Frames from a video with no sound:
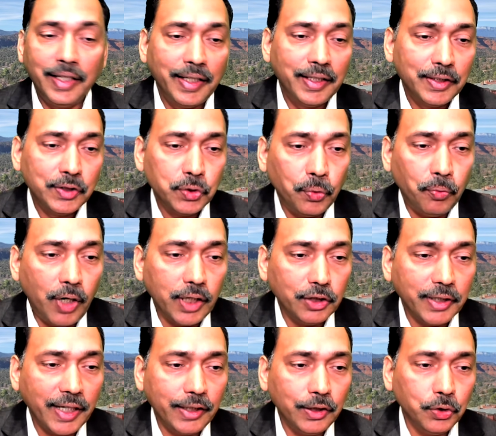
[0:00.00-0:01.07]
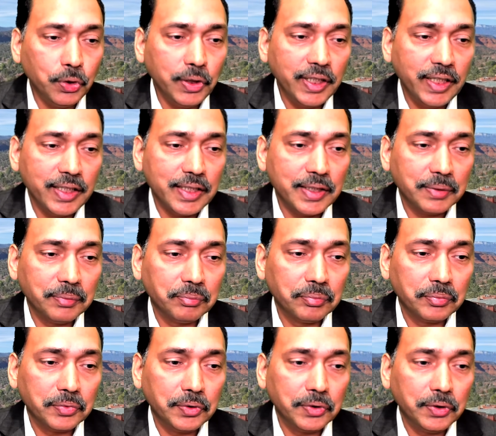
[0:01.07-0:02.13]
So what you can do is
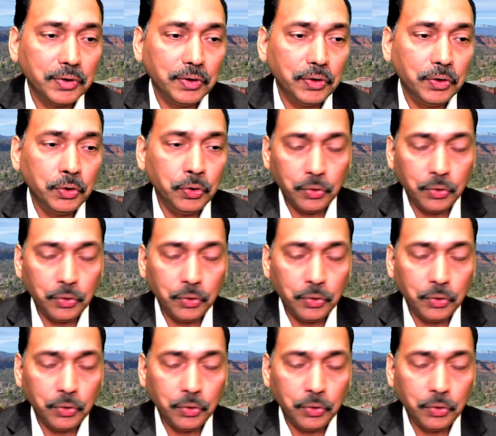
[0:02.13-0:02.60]
you